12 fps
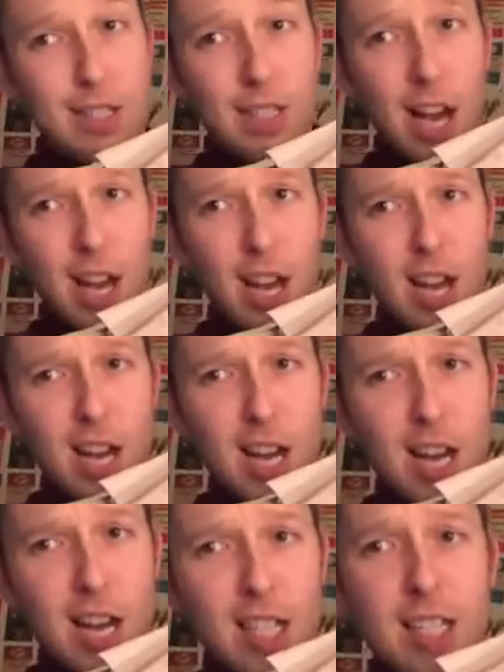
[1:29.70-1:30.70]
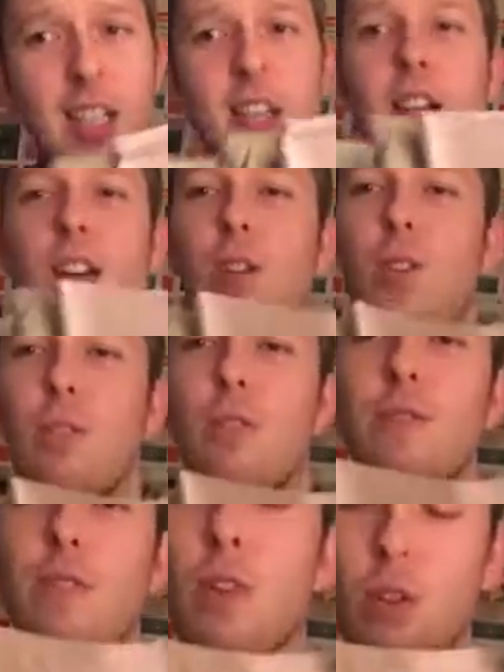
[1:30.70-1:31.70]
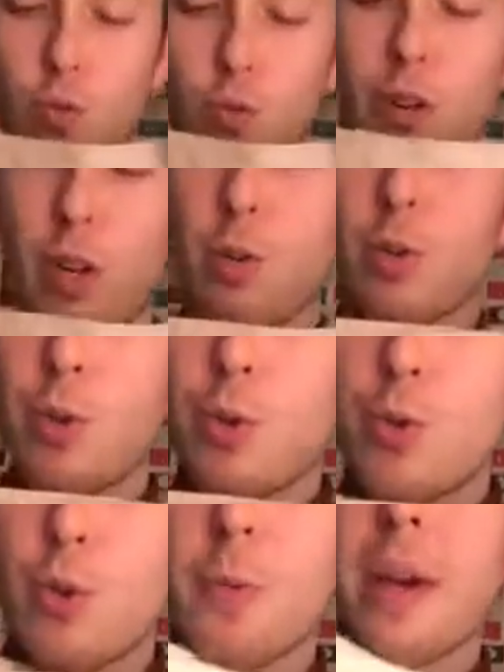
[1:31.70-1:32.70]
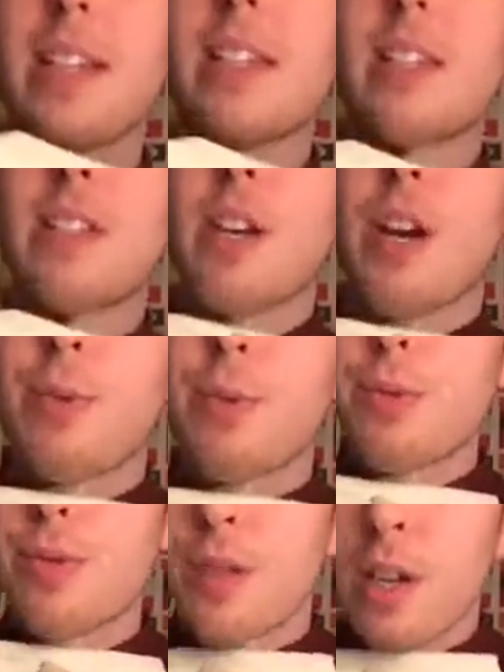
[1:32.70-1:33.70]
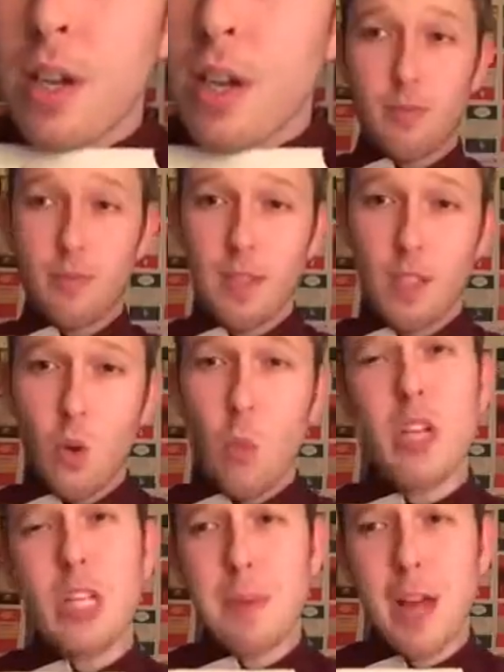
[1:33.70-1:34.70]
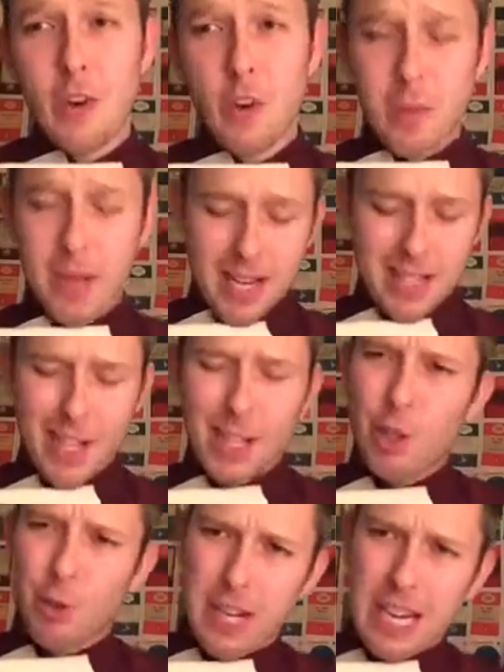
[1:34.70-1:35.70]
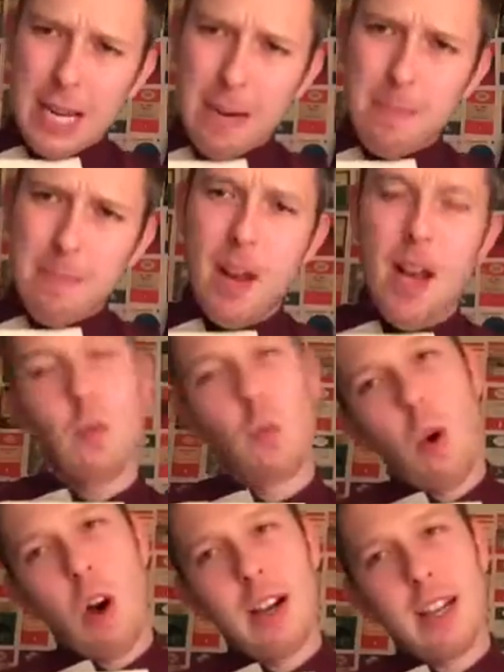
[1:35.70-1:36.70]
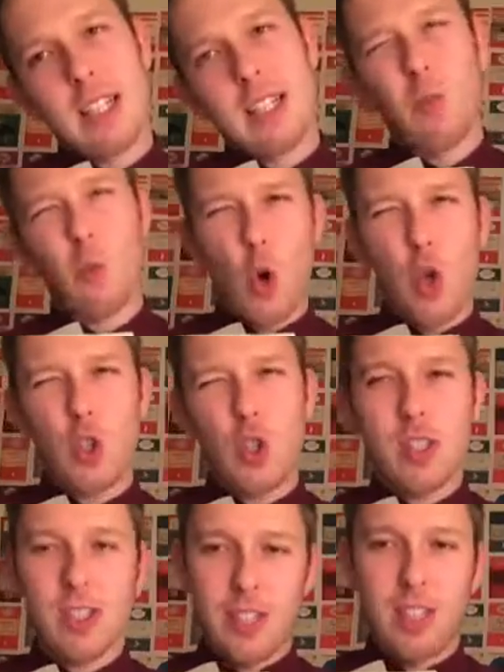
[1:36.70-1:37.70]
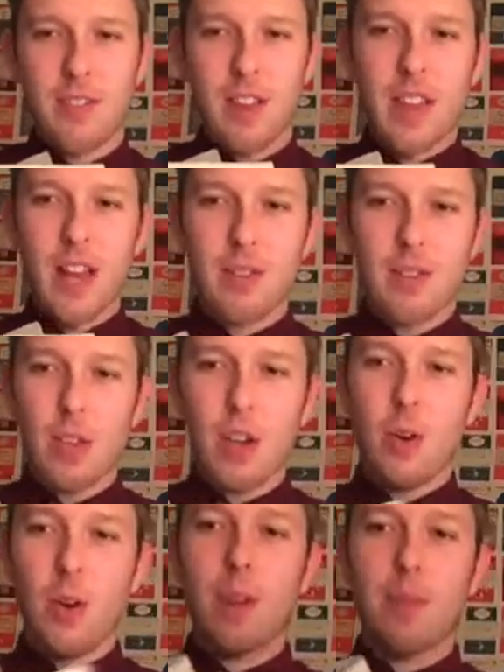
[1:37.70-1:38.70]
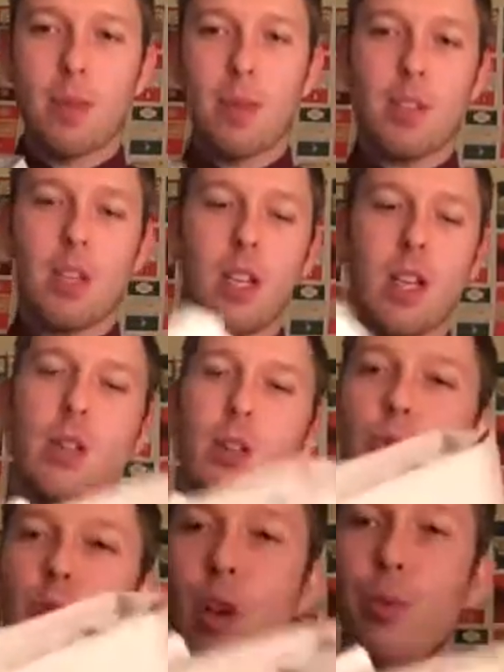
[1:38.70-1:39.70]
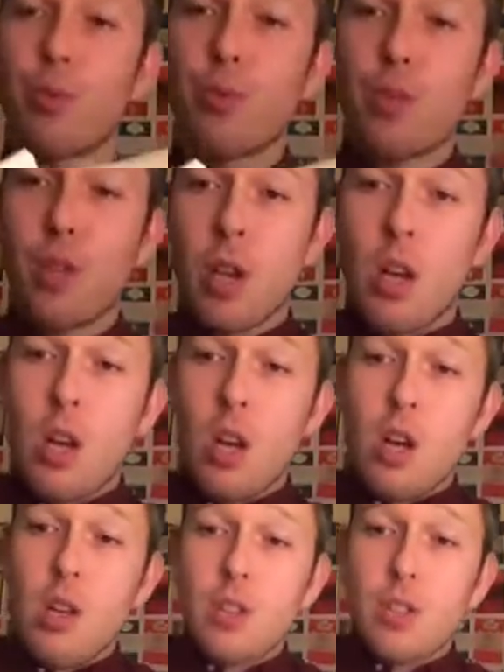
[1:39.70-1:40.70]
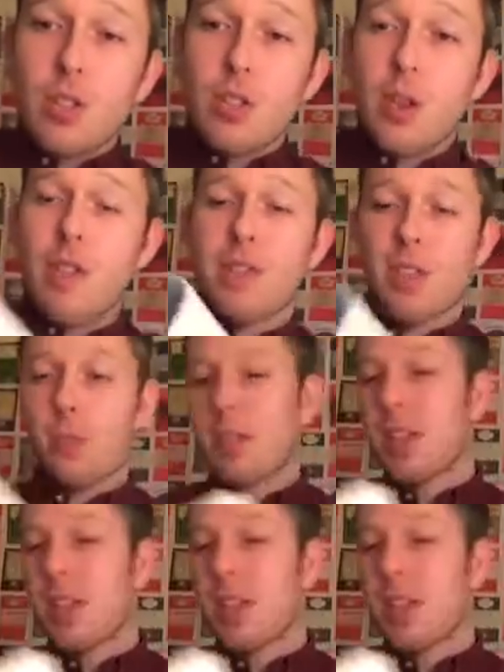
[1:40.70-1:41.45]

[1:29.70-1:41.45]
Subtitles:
Ta-da! So I've gone for real neutral bases and tones. Woody's playroom is like cream and white and woods and stuff like that, so I'm using like neutral tones just to emphasise